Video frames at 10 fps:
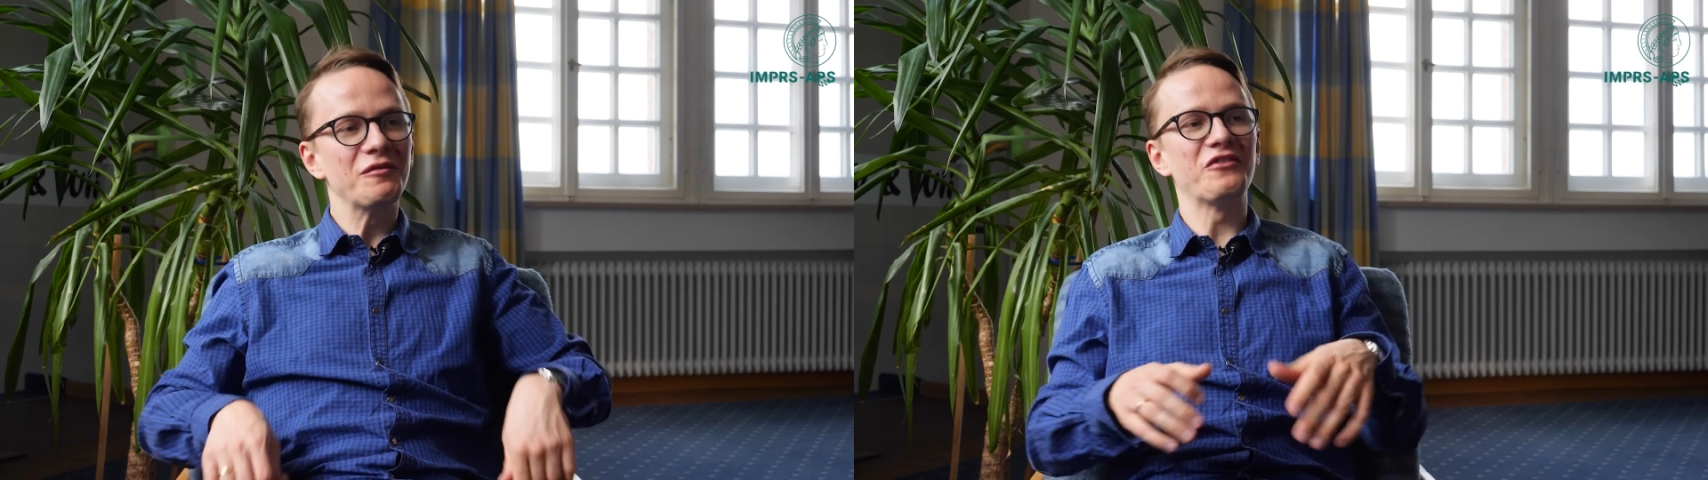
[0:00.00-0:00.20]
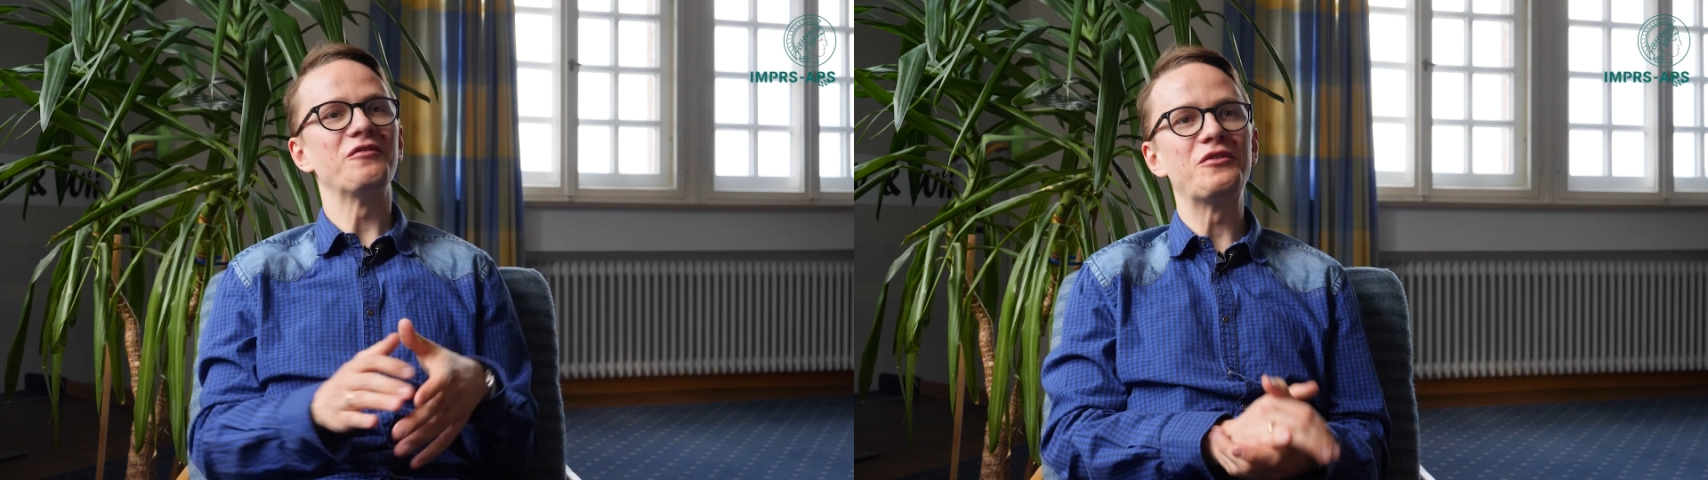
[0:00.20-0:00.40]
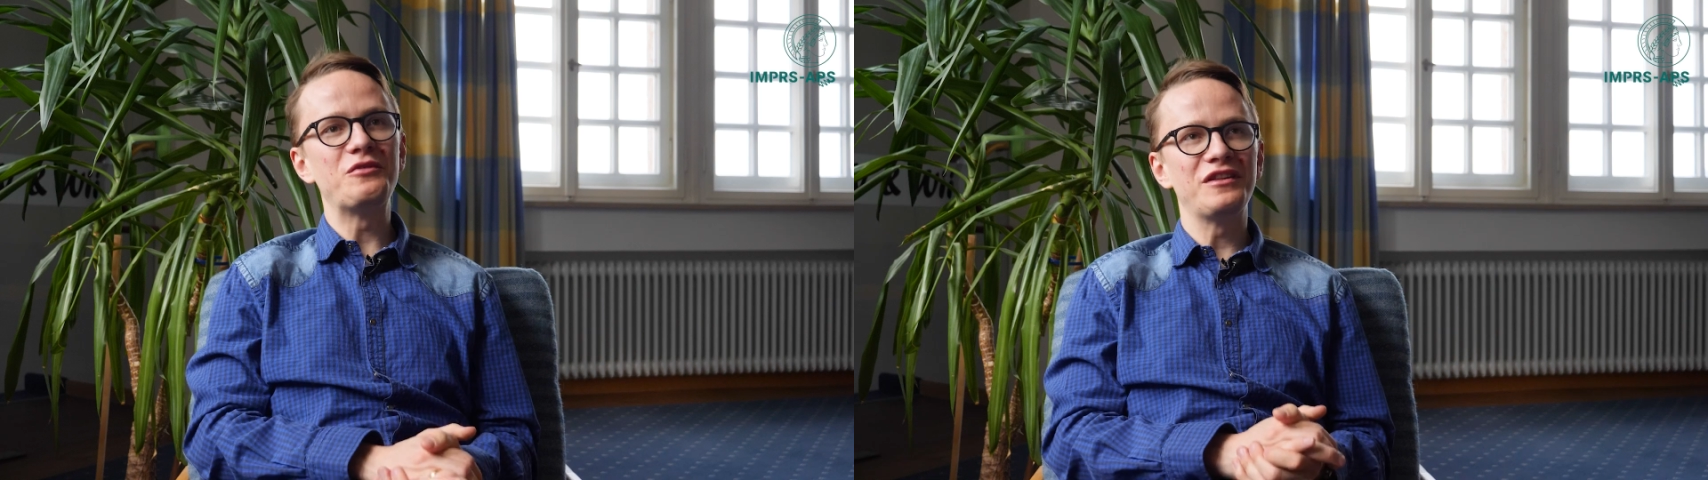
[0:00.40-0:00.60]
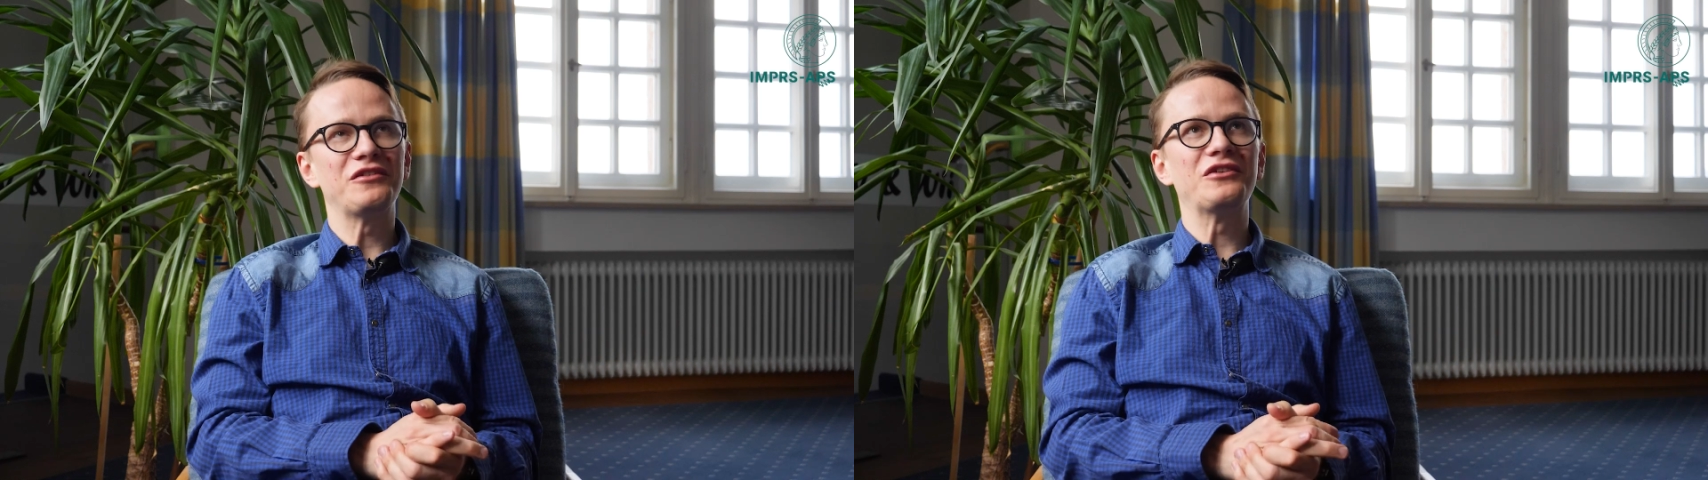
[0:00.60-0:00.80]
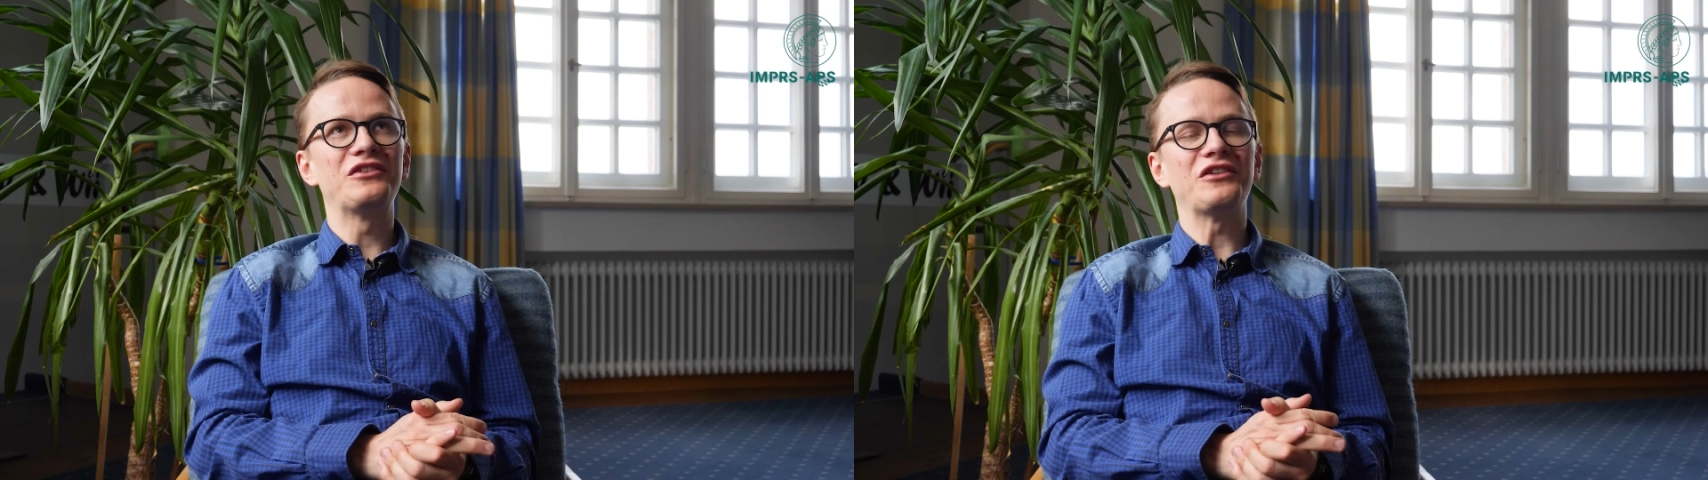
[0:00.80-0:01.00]
of my
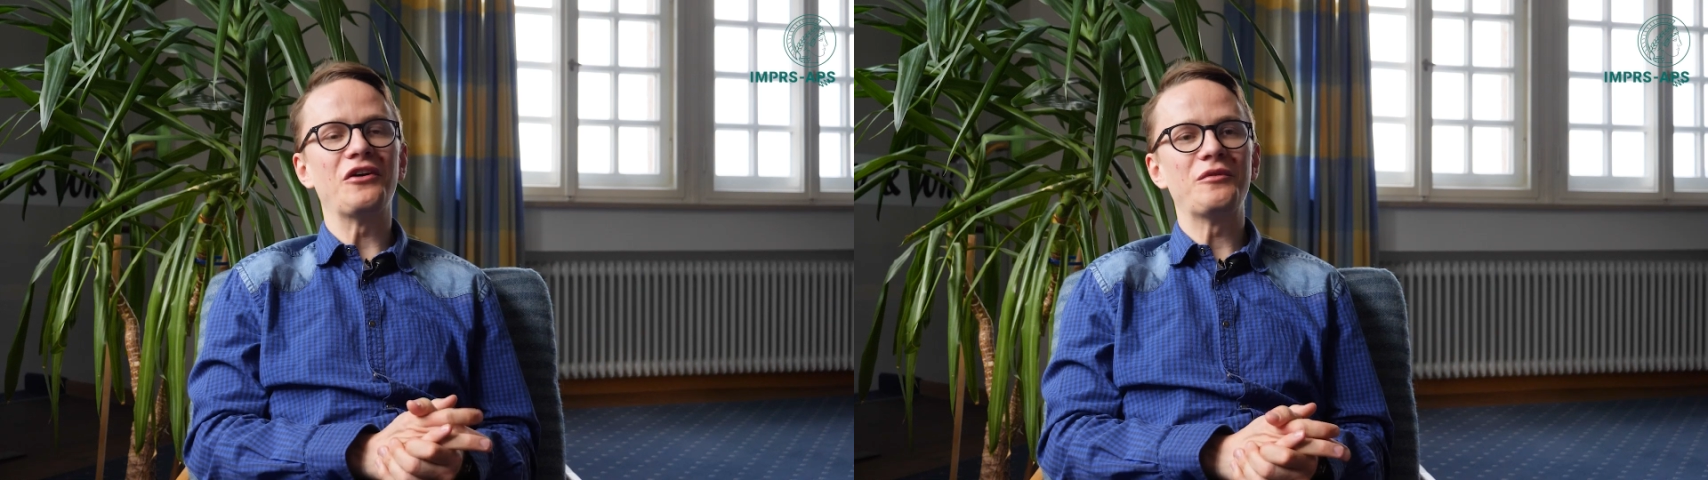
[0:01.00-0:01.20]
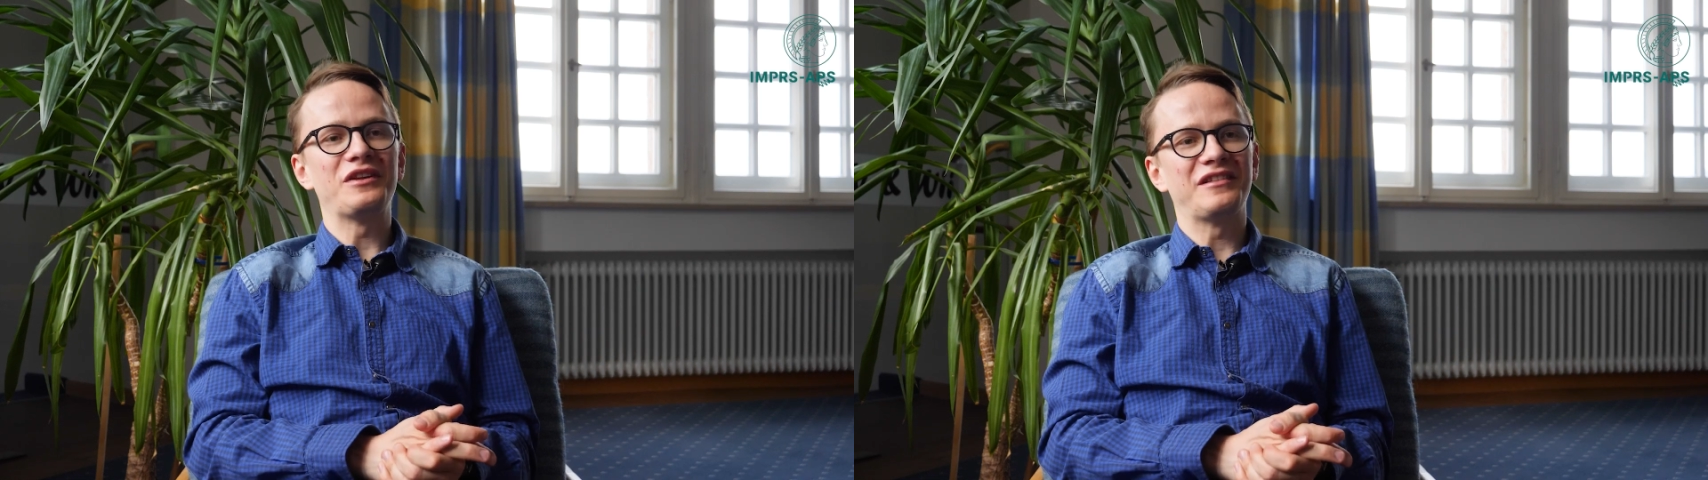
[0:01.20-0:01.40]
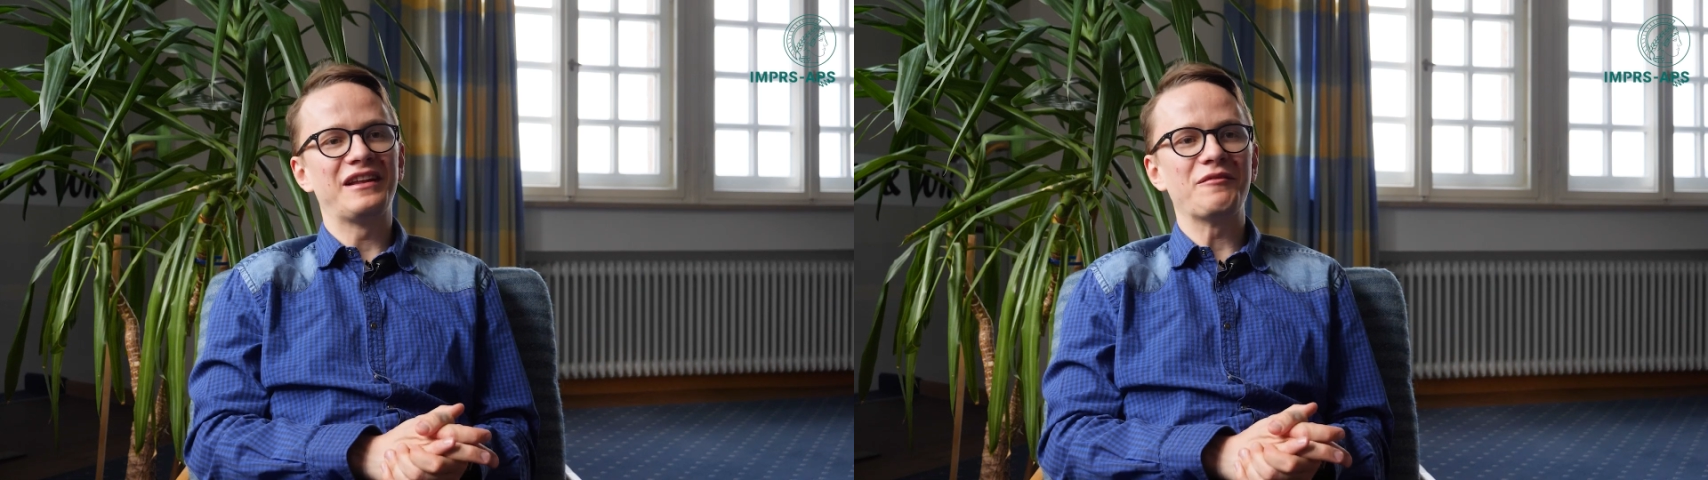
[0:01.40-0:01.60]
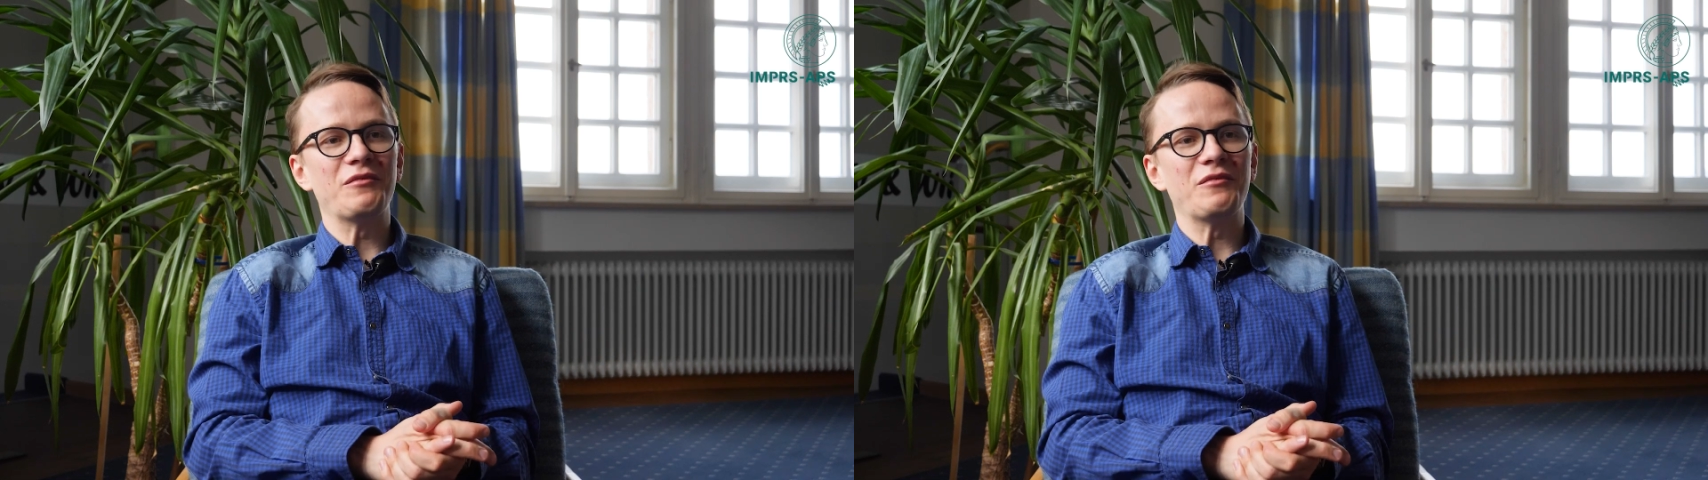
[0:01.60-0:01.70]
research always like